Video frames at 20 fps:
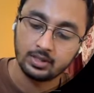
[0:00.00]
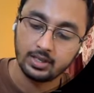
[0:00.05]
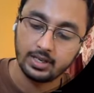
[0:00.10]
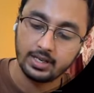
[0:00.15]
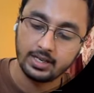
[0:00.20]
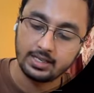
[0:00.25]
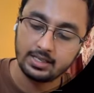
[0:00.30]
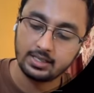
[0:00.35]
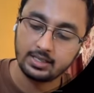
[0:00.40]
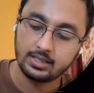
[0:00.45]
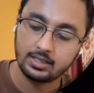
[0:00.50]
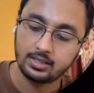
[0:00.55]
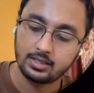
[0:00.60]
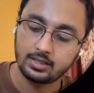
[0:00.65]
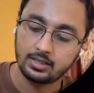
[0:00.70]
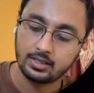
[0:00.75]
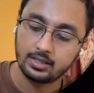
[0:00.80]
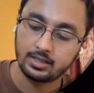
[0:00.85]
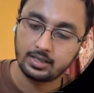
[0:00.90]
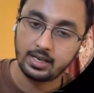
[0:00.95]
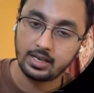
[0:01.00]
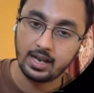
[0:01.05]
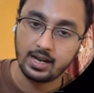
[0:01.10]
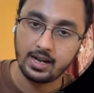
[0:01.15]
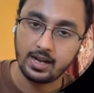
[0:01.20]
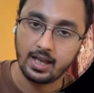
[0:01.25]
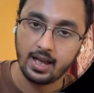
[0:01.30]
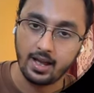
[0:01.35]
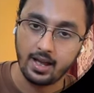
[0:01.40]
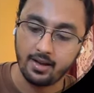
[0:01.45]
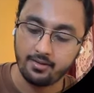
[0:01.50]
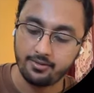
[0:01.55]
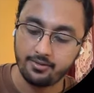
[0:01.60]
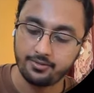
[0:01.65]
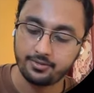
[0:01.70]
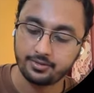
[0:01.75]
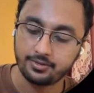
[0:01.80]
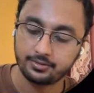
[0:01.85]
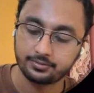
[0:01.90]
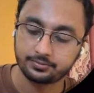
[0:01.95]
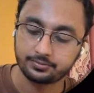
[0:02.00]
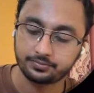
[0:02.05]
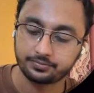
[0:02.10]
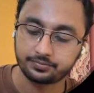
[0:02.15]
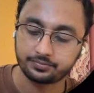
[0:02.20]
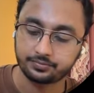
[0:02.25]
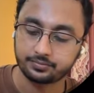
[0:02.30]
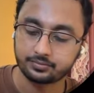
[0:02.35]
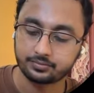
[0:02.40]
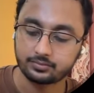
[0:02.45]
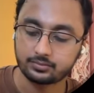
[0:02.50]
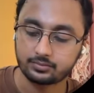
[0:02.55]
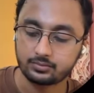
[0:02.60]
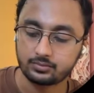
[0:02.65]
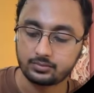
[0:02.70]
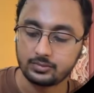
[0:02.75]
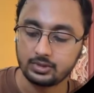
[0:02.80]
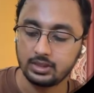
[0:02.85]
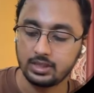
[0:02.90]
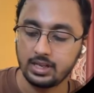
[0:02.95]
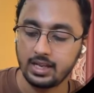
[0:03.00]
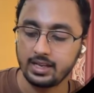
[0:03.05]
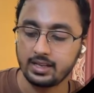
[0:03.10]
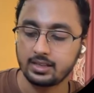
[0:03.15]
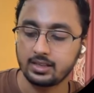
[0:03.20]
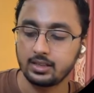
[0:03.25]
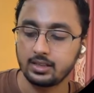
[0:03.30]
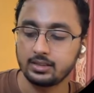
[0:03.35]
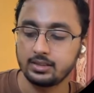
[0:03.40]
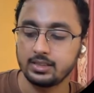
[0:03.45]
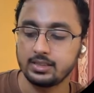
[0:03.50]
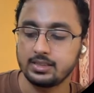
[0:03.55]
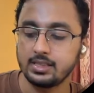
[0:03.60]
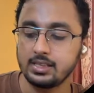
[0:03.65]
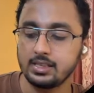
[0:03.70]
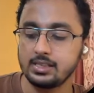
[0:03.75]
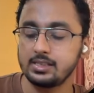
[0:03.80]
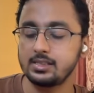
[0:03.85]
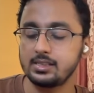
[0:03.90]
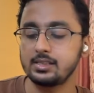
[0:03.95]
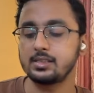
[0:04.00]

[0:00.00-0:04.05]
It can have, like, this is